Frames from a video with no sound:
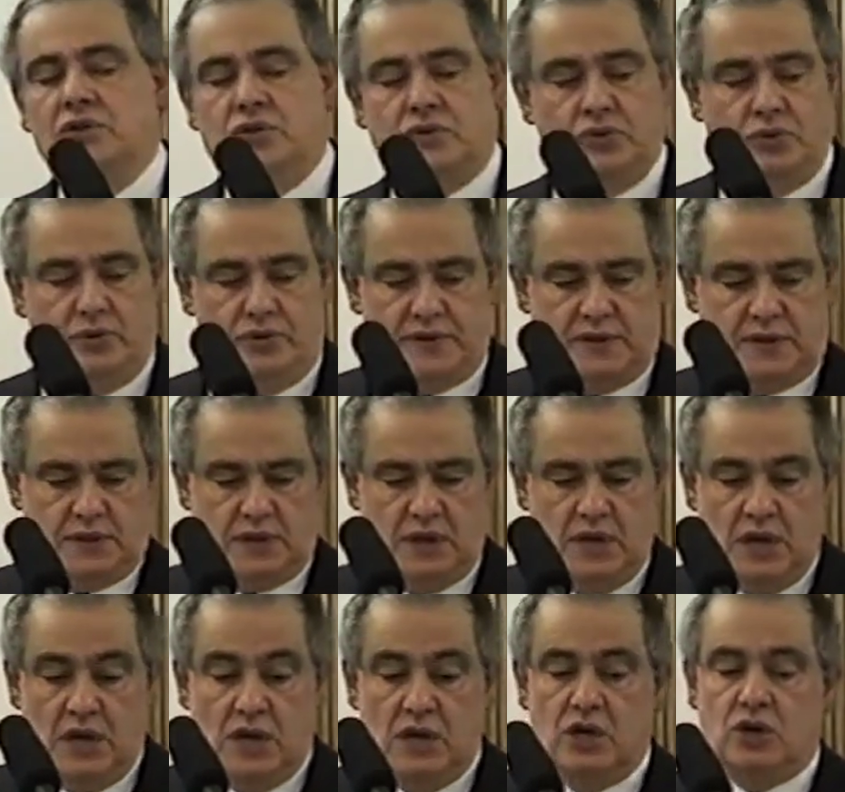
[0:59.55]
truths.
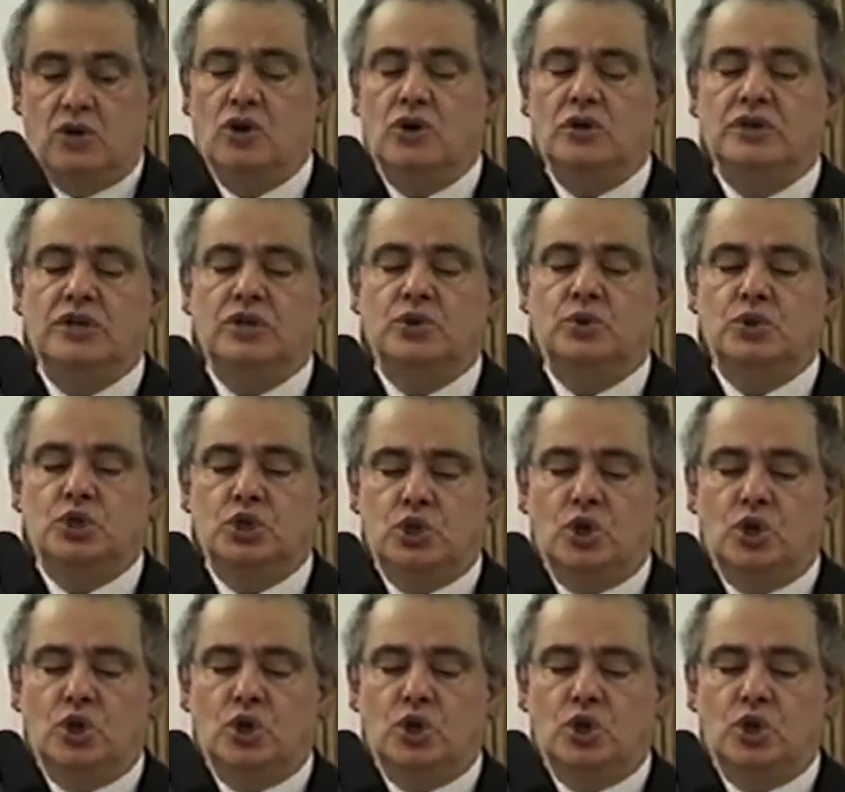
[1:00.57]
According to a